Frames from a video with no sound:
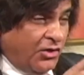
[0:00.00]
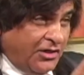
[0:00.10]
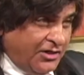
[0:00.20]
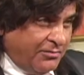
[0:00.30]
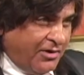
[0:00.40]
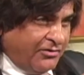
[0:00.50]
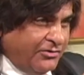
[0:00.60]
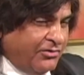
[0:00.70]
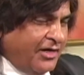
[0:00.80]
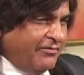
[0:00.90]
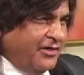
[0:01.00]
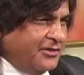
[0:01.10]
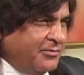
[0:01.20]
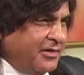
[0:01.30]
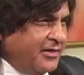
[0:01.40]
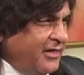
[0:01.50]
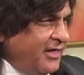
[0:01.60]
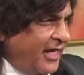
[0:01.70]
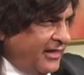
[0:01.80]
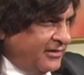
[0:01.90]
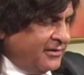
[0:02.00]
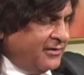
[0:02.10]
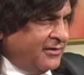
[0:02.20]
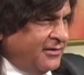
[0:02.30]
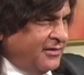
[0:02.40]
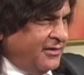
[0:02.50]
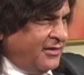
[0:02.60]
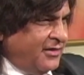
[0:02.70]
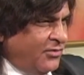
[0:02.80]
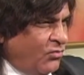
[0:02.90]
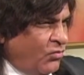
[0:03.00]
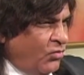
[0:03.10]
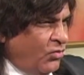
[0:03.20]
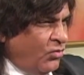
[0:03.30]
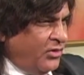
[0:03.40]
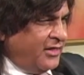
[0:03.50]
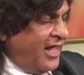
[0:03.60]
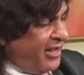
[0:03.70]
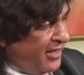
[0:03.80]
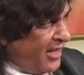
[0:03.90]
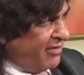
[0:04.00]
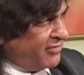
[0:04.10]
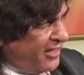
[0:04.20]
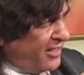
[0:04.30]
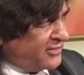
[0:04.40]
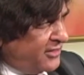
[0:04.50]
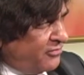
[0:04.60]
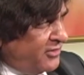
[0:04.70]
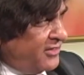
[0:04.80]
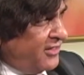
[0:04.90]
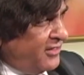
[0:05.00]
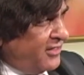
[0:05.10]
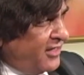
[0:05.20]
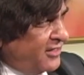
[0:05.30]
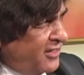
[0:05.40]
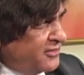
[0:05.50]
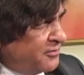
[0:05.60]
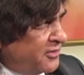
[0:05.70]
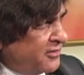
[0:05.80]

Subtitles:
heard about new kind of algebra, the E8. Would they have connection with the E8 algebra?